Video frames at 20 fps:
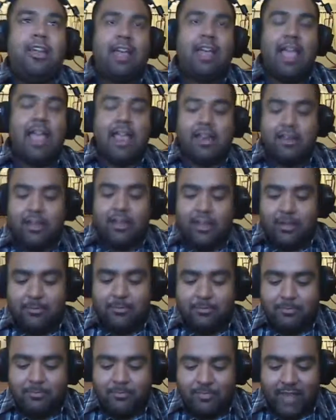and
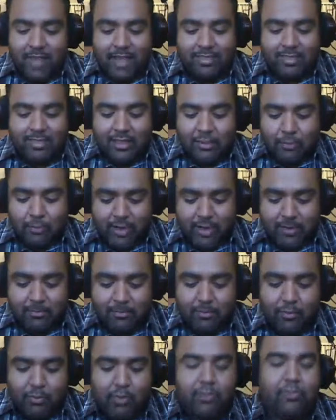I think we can
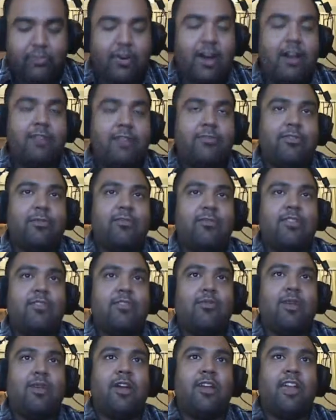move on from
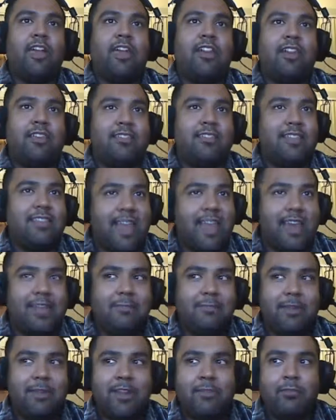Square Enix. Did
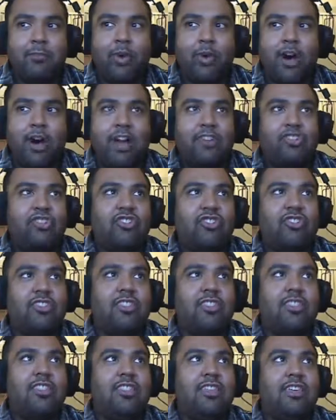anybody watch
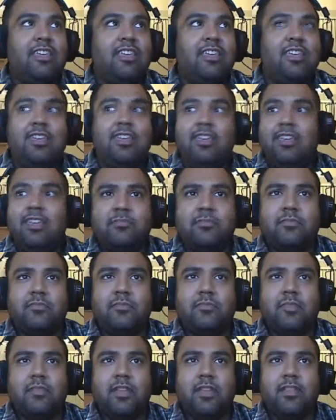the
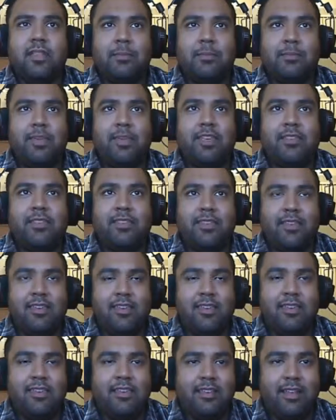
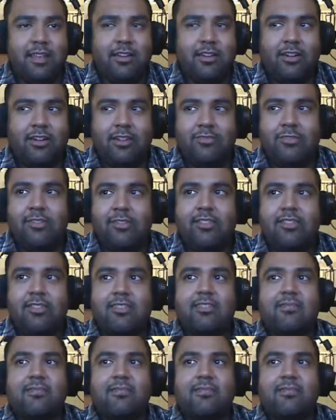PC conference?